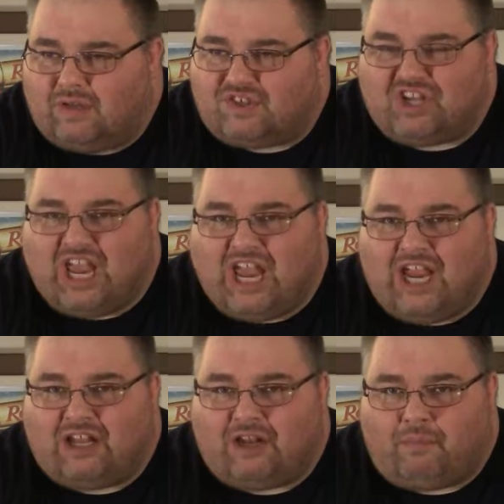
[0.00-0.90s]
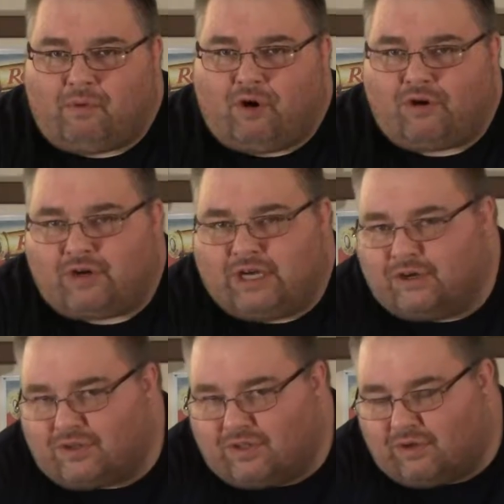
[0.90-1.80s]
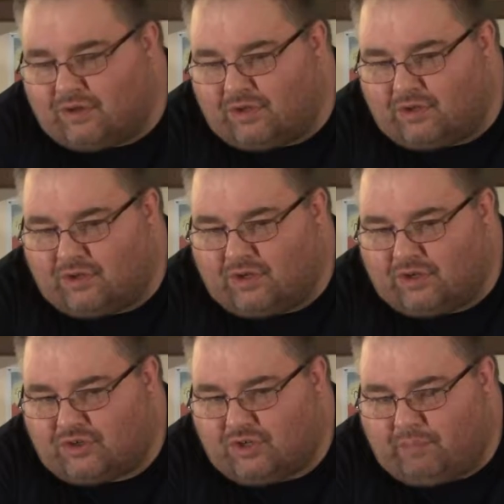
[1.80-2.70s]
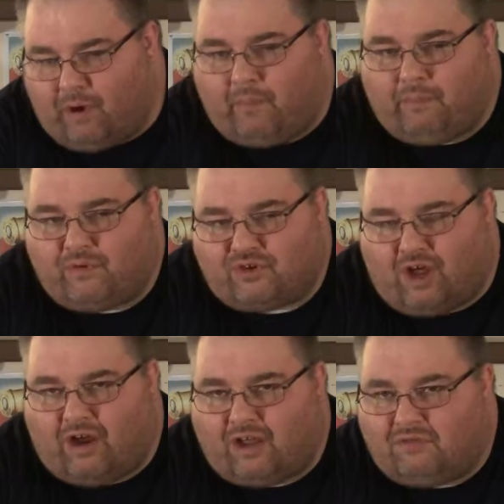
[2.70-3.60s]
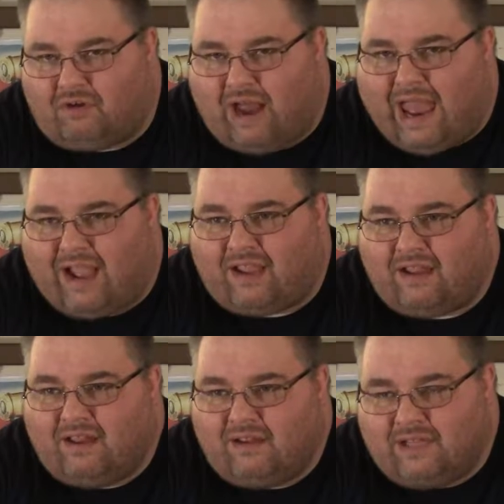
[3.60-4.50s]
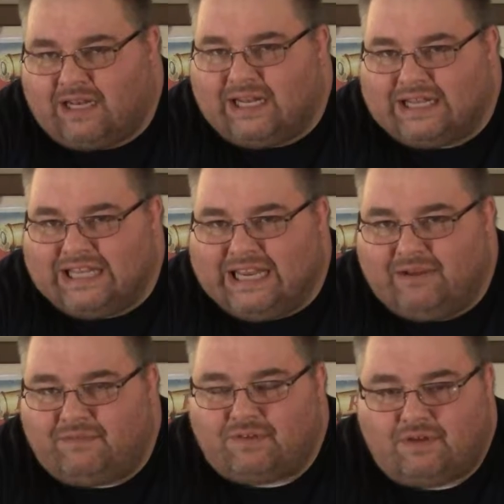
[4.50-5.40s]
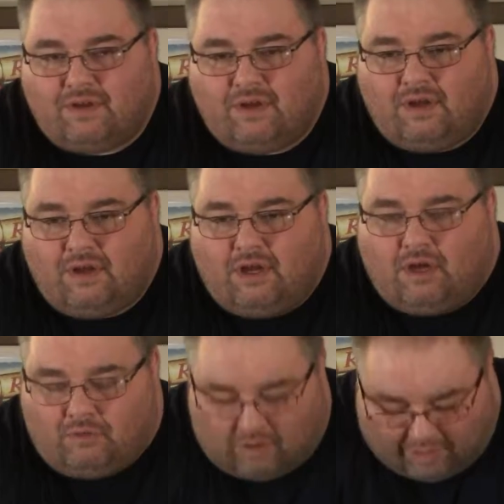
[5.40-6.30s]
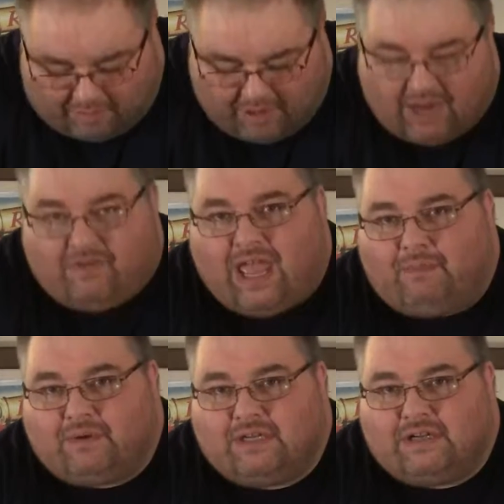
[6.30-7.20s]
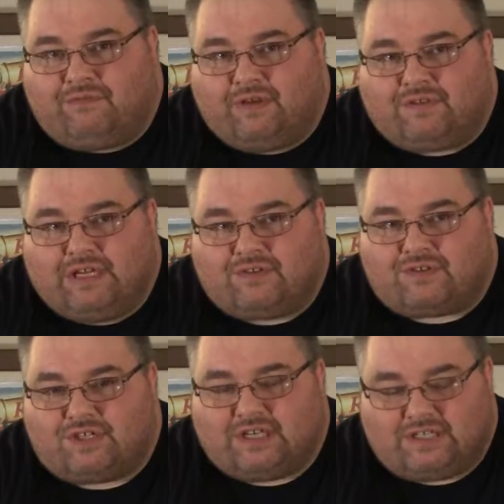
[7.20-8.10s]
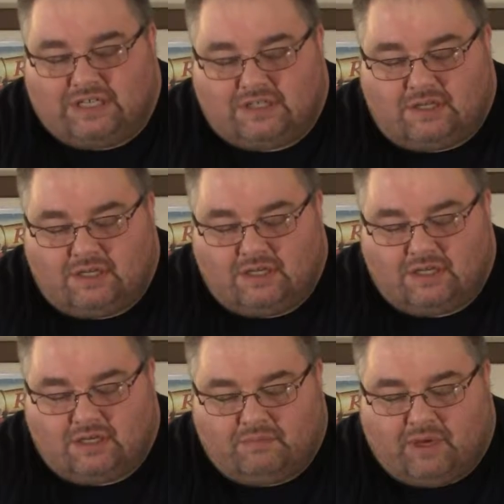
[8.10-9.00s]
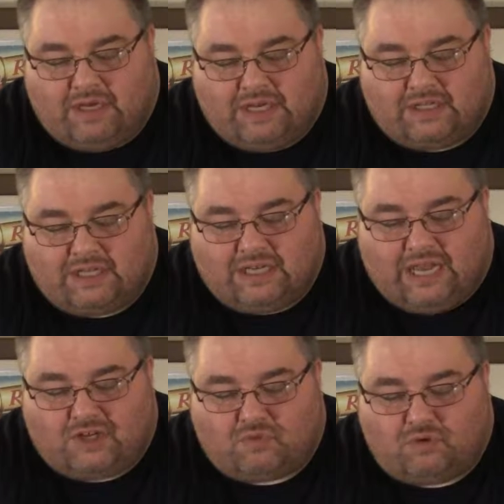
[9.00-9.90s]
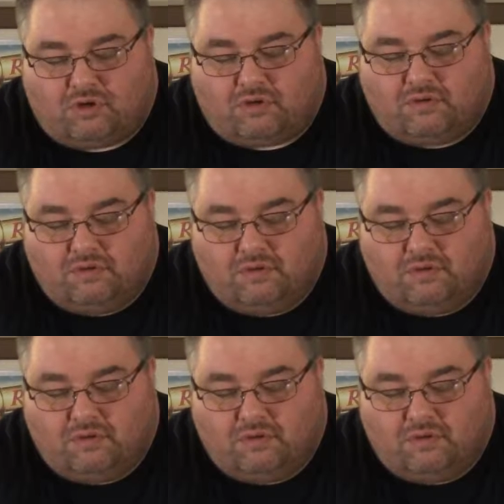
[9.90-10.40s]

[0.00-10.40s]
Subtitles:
saying that a burglar hears the pump shotgun rack and he leaves. Well, that may have happened in the 50s or 60s, but in today's world,